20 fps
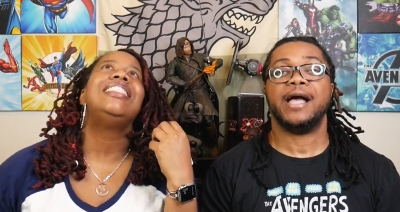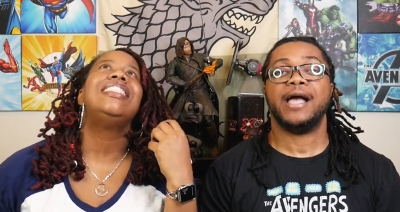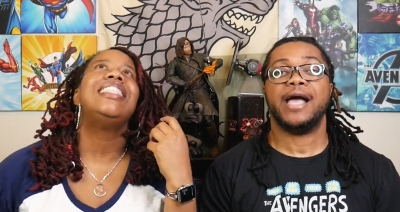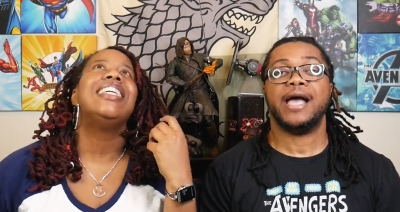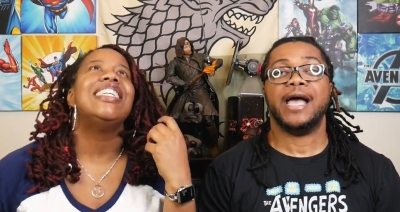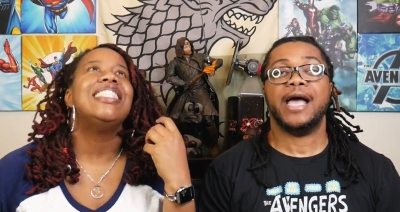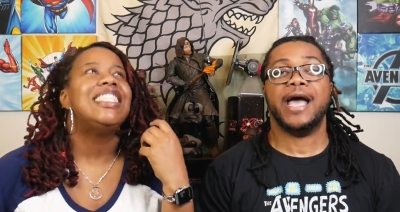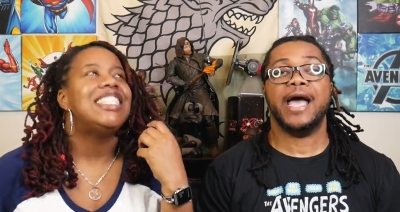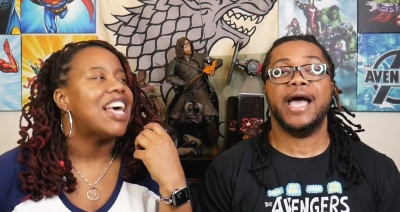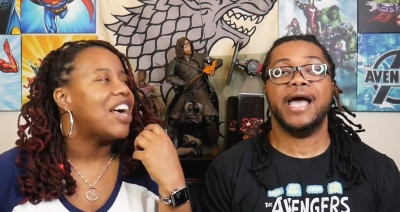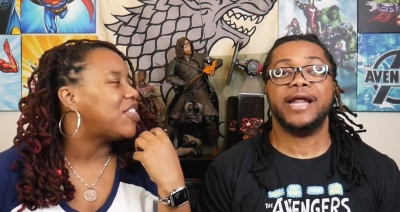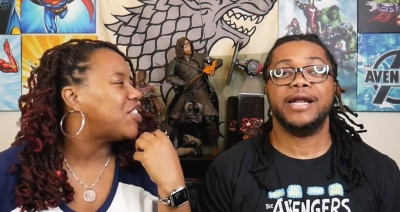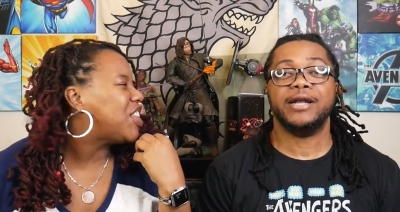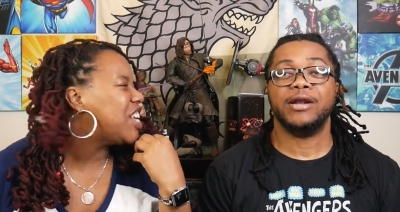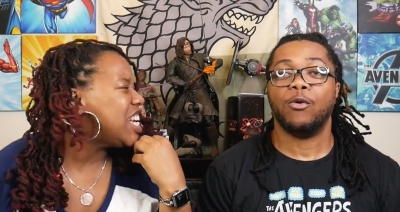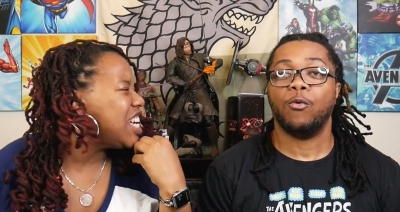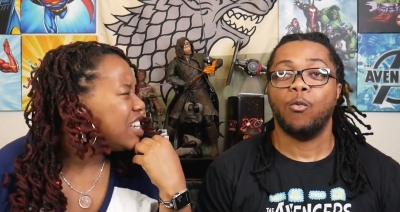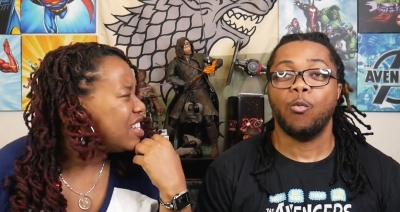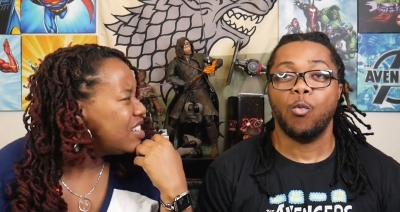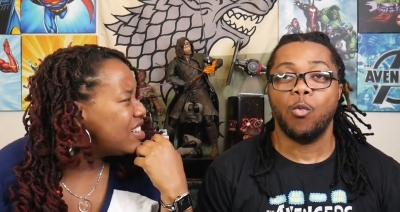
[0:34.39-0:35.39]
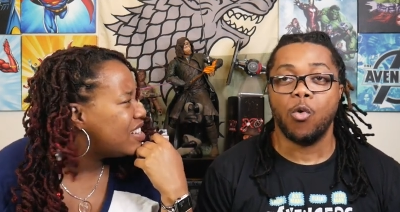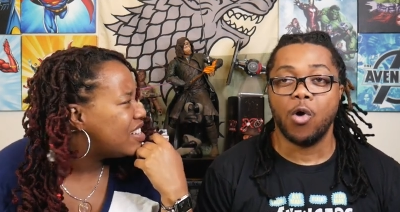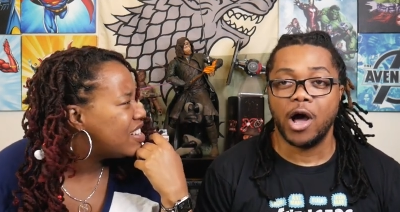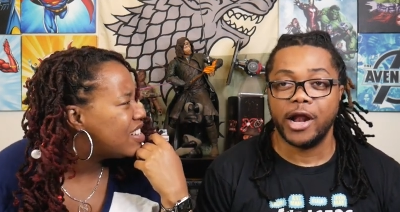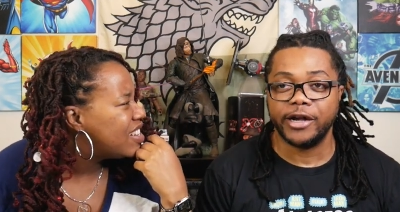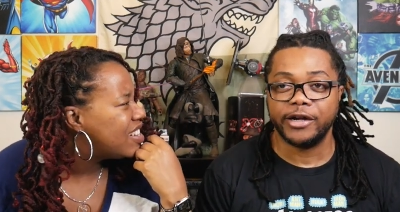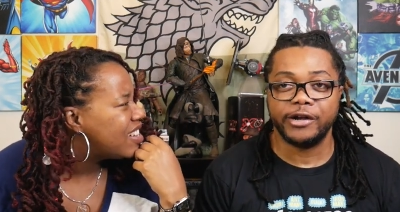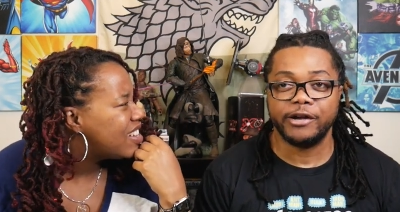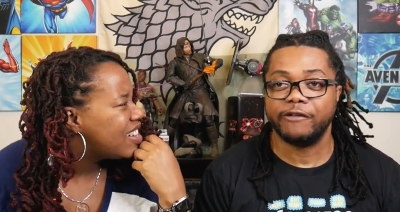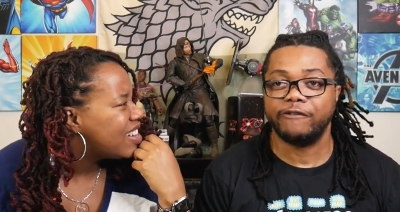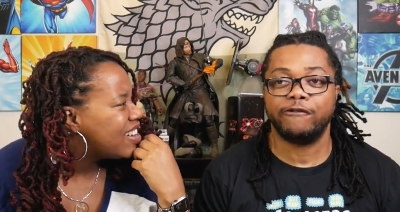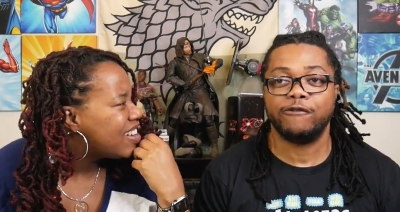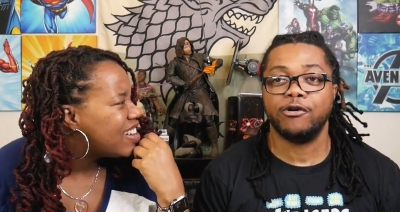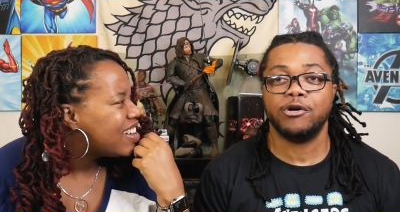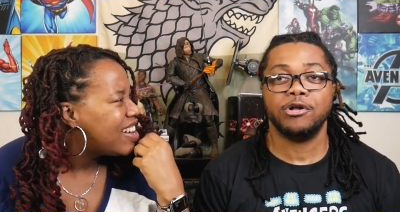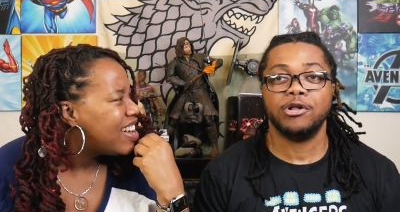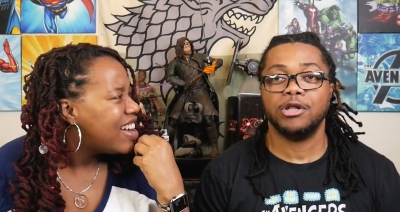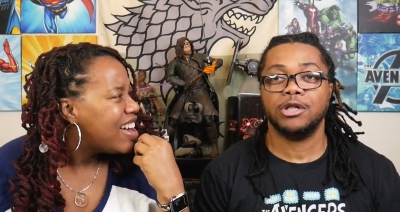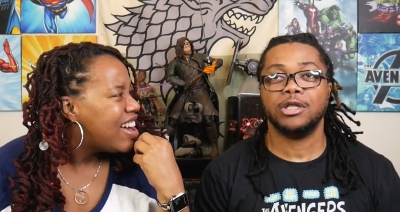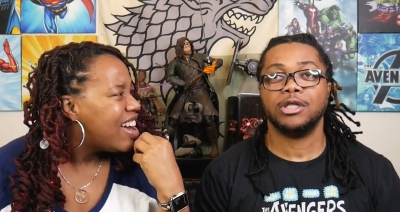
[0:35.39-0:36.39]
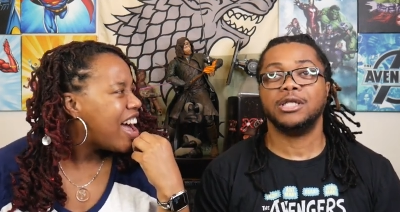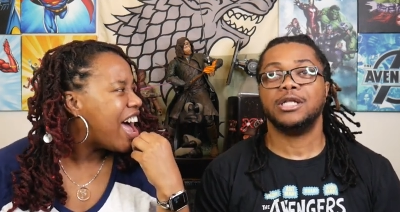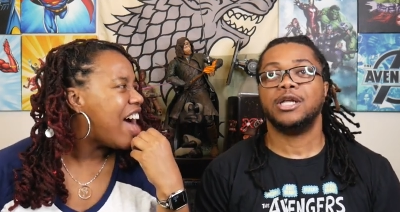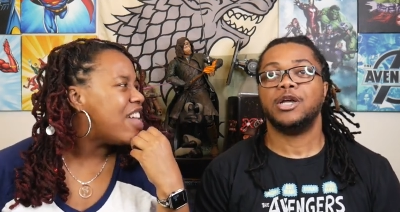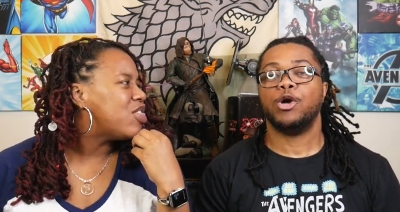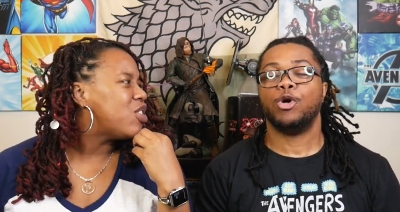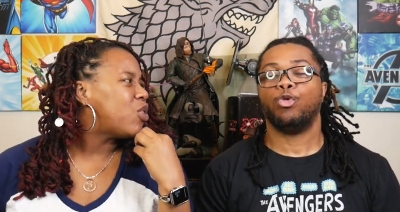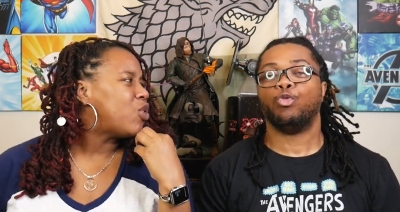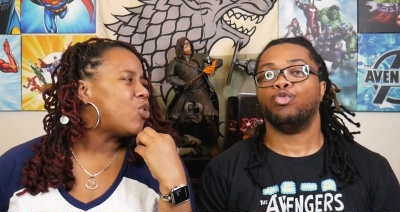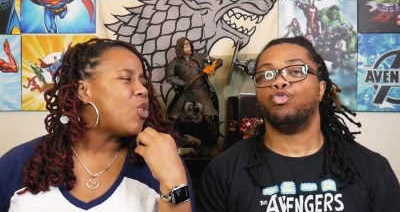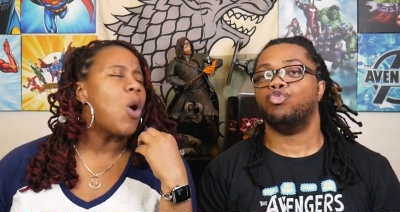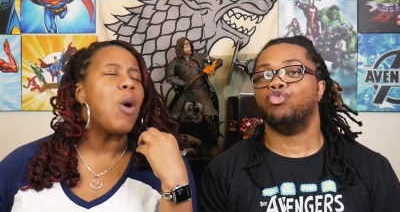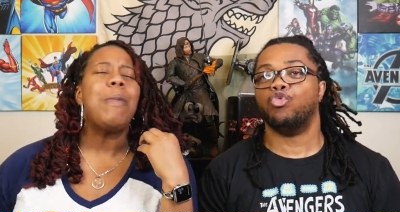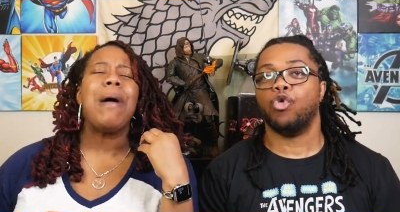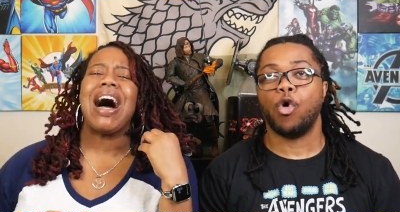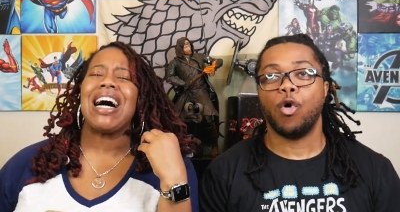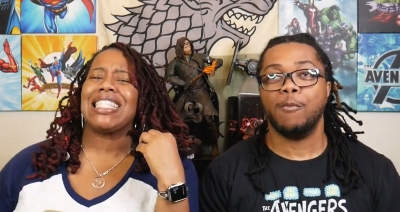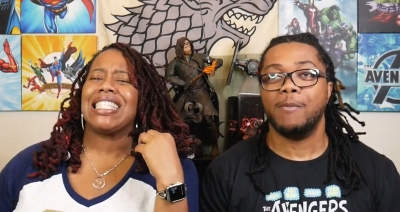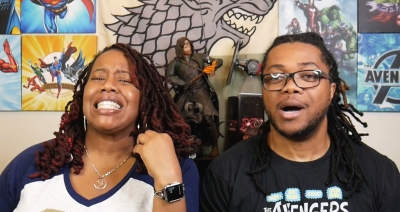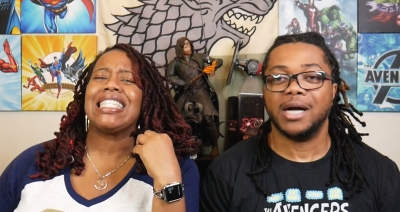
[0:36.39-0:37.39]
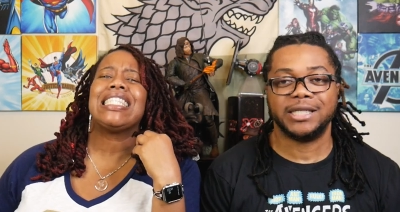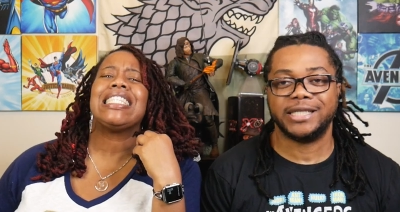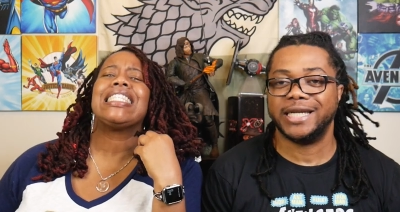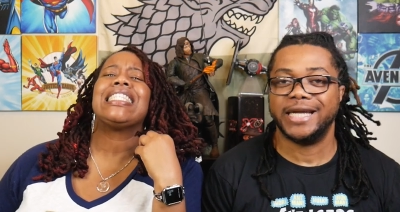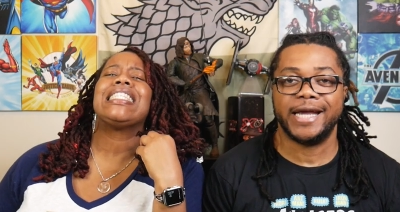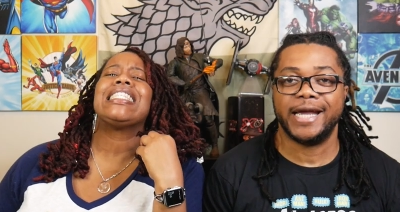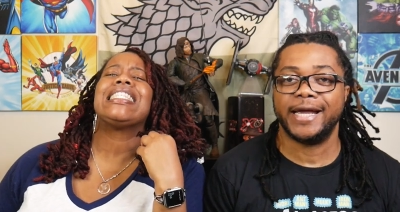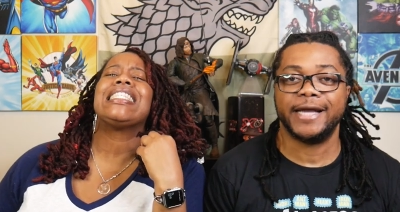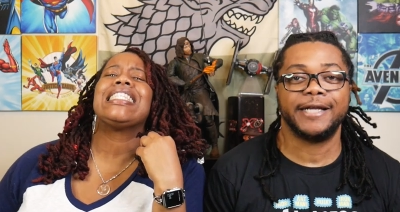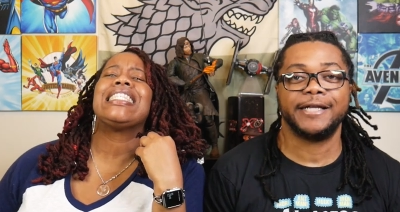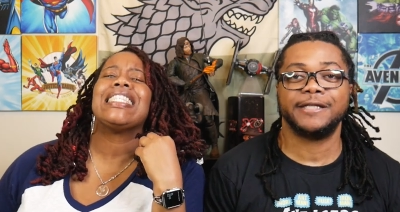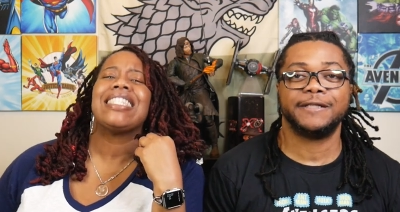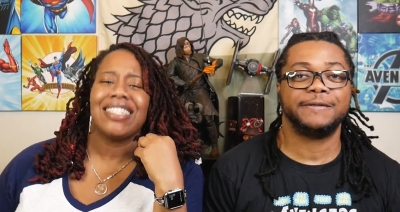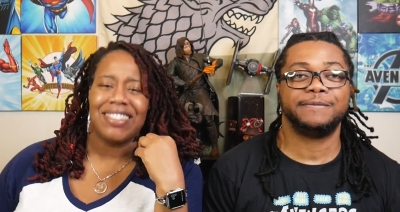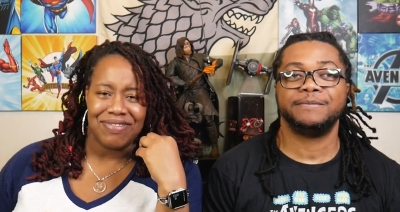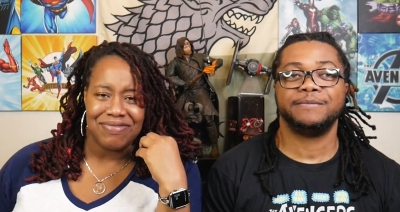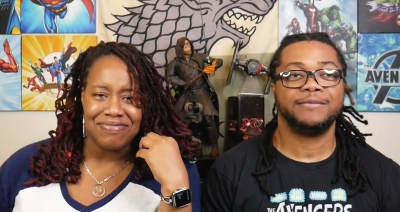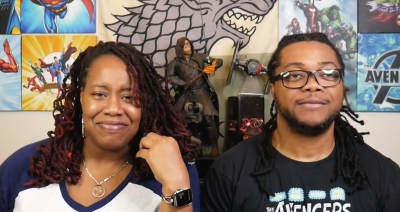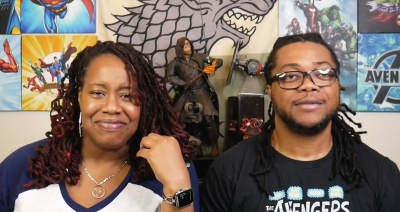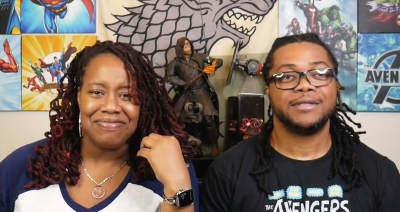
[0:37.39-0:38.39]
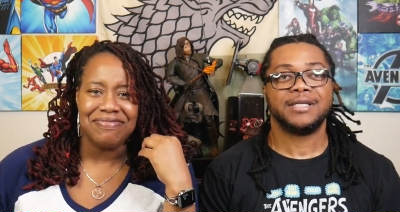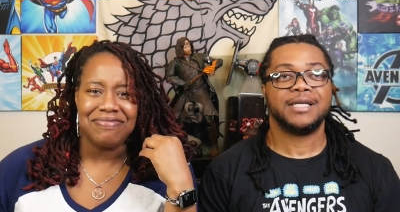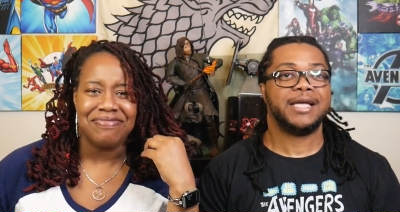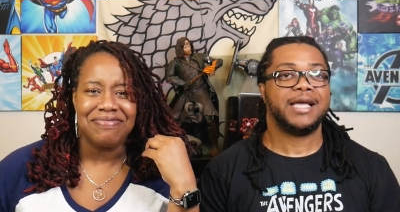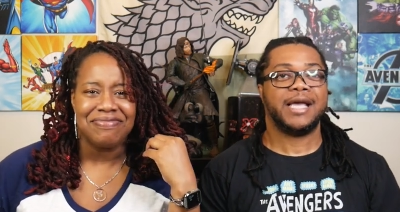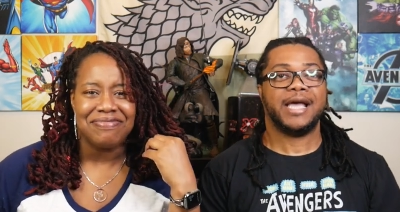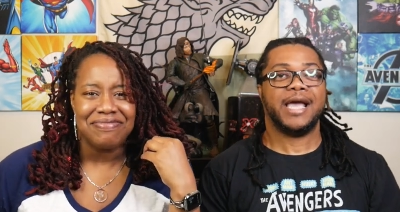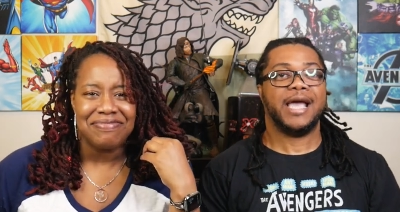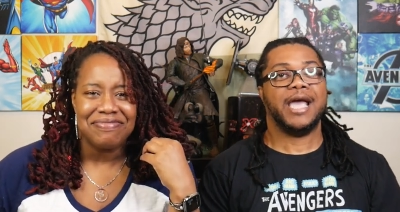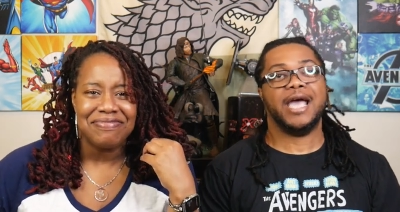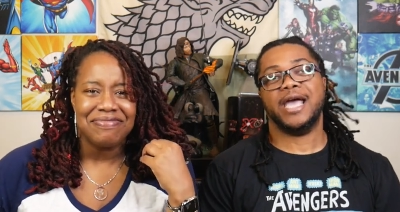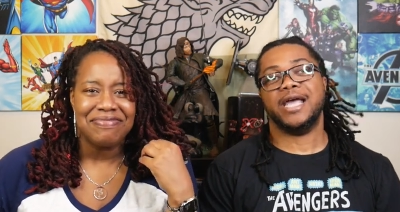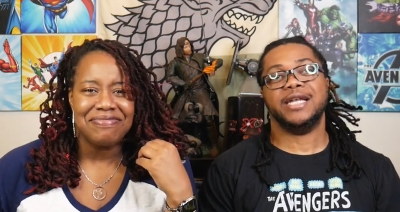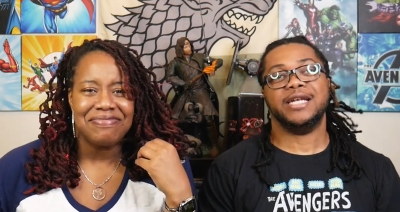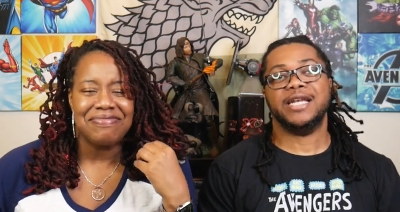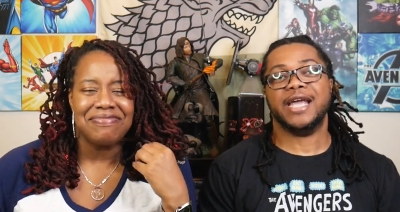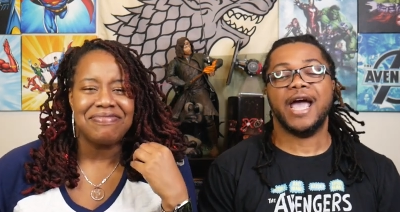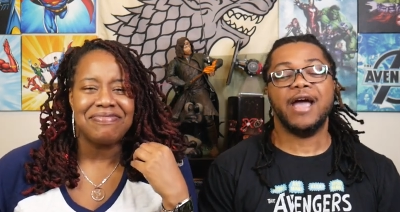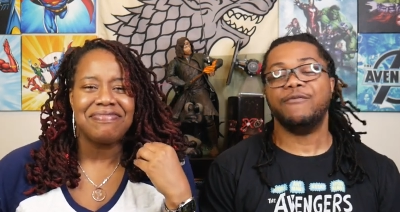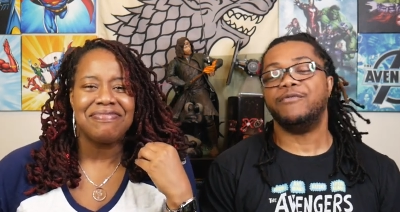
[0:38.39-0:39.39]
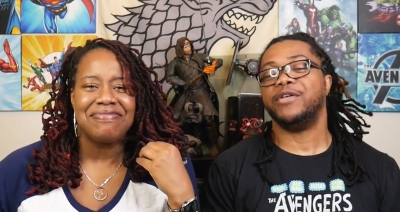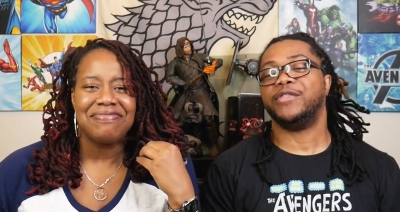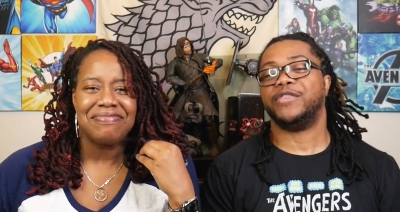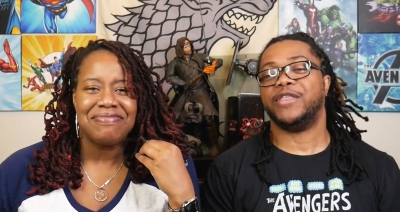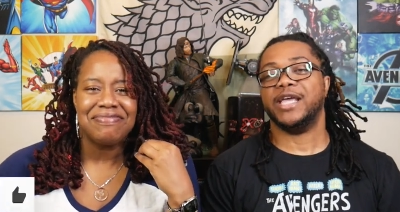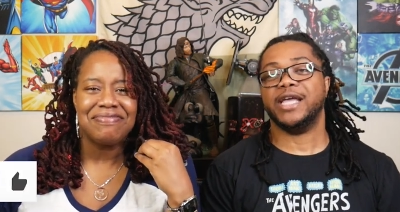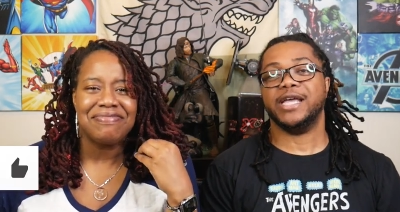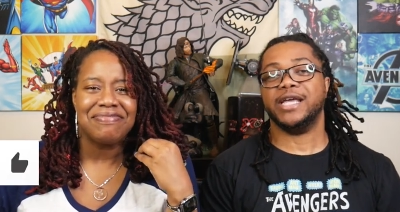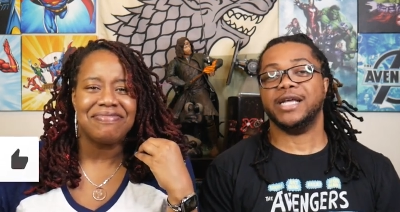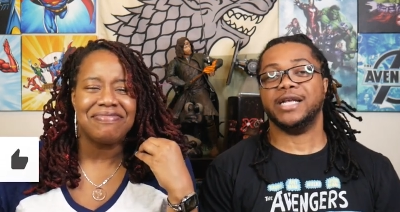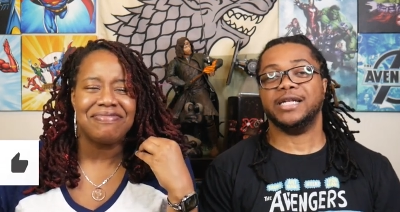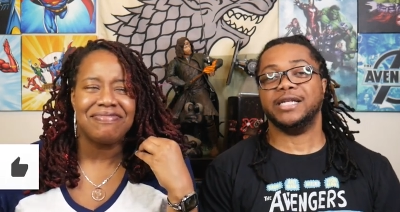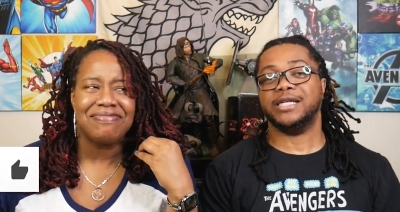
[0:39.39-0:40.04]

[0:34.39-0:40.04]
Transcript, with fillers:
Speaker 1: the deathing, wonderful, and the robot, roboting, and everything.